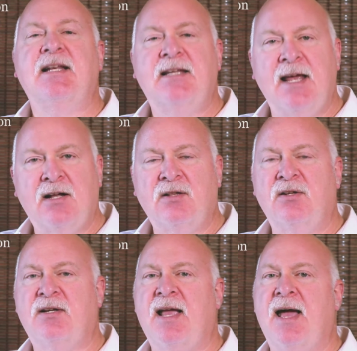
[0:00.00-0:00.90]
Take a
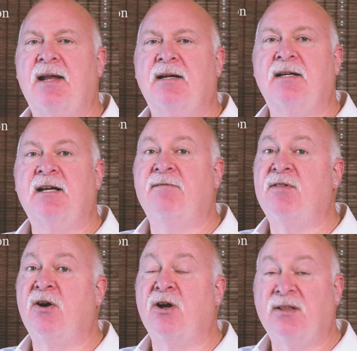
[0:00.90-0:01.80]
look at it. If
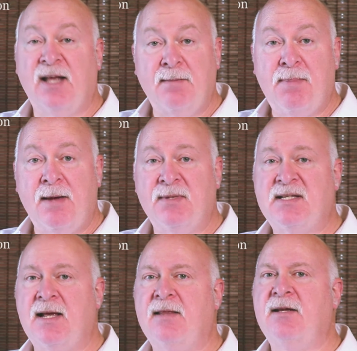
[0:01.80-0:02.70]
there are late
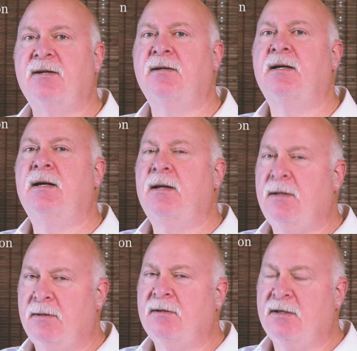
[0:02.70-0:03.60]
payments on there,
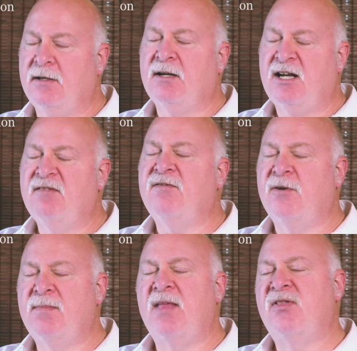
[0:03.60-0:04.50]

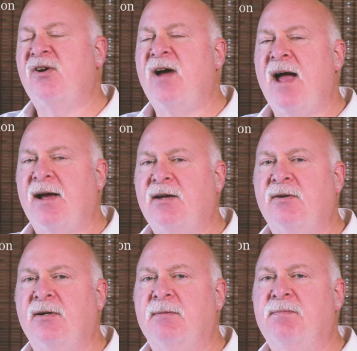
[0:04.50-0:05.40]
confirm that they're
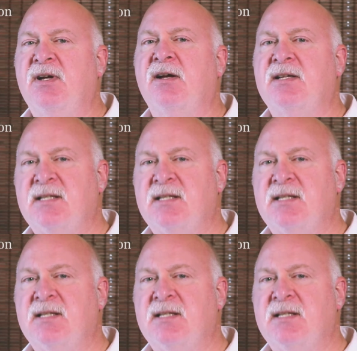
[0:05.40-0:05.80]
accurate, because